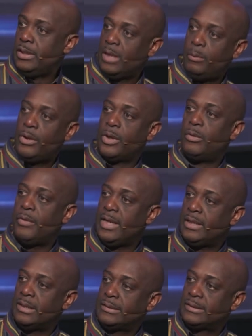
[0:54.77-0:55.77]
Then we're going to
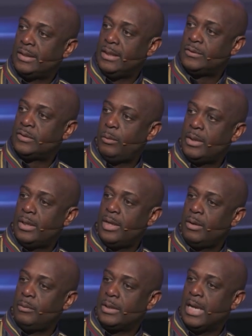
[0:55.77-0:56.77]
read this thing so we can
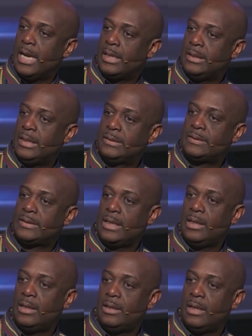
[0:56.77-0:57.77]
hear what God is
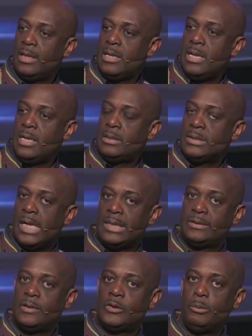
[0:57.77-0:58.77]
saying to us
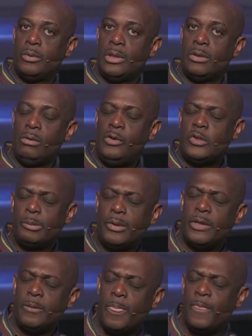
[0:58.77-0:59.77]
this morning. Holy
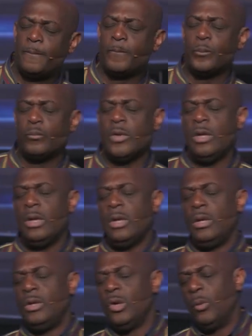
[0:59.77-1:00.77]
Spirit,
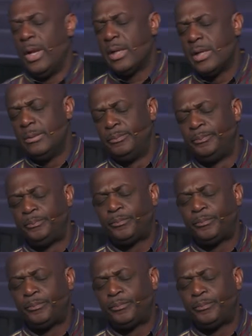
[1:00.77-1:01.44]
you're welcome.